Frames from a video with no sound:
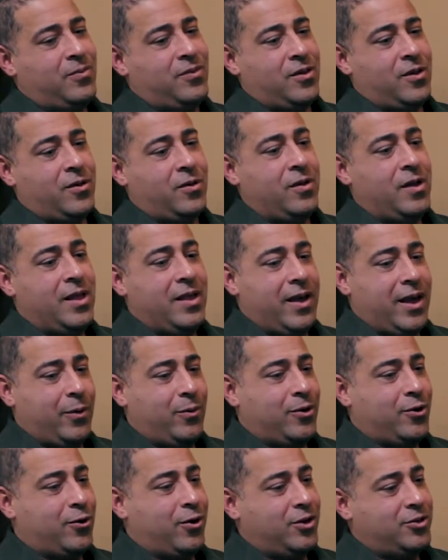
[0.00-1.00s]
so I
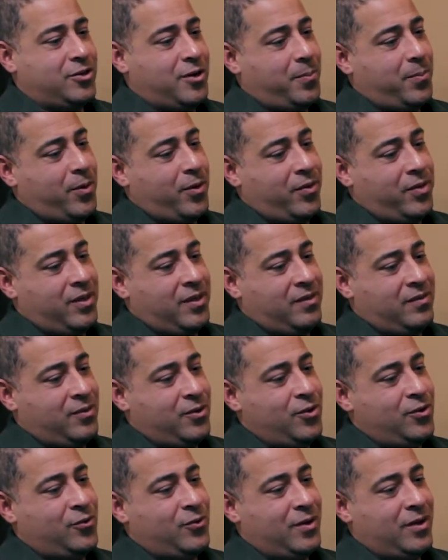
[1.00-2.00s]
would crush up all these
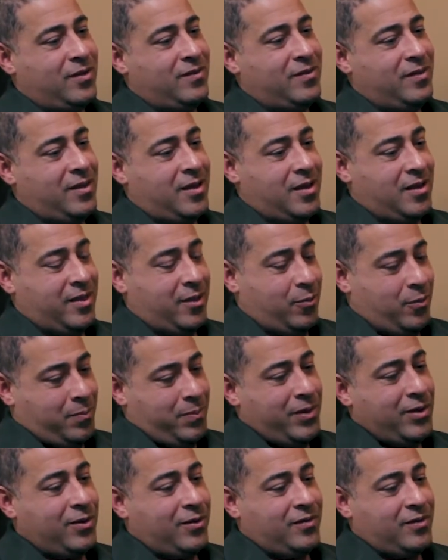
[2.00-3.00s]
nutrients that were
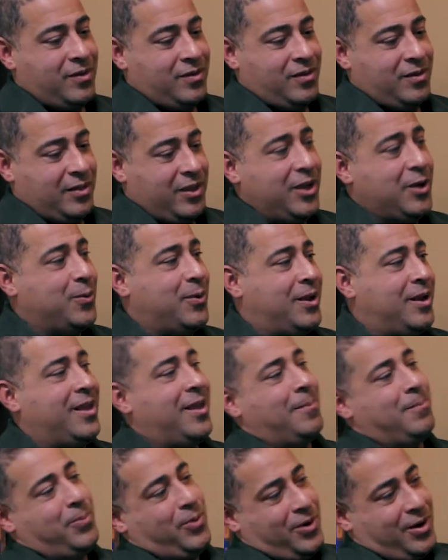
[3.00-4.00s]
pills into liquid
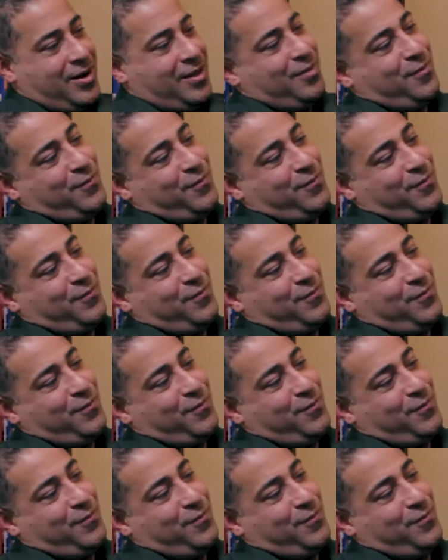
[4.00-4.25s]
and put it in